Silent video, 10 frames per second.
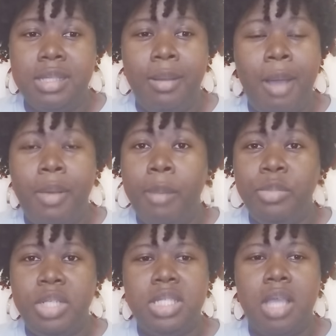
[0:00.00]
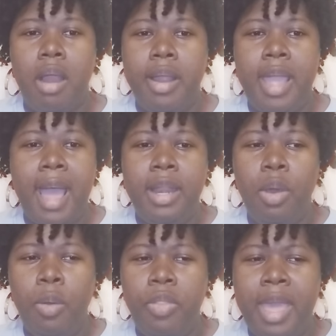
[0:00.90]
I'm just sorry. I
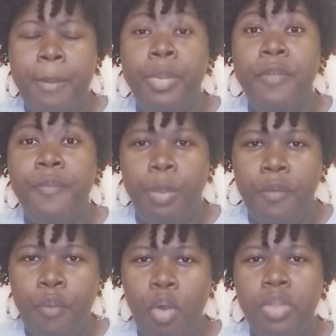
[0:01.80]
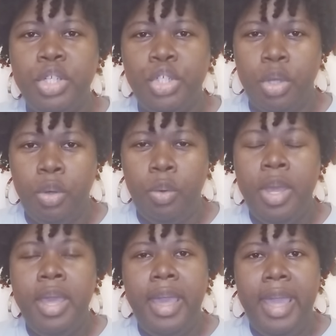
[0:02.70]
know that before the show
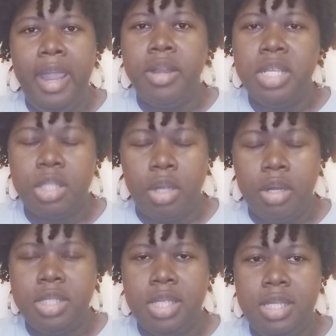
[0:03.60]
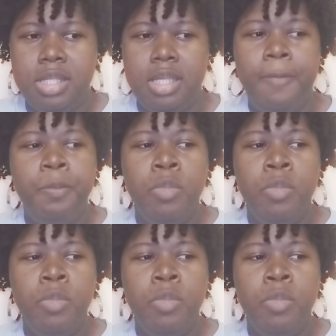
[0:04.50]
aired its third season,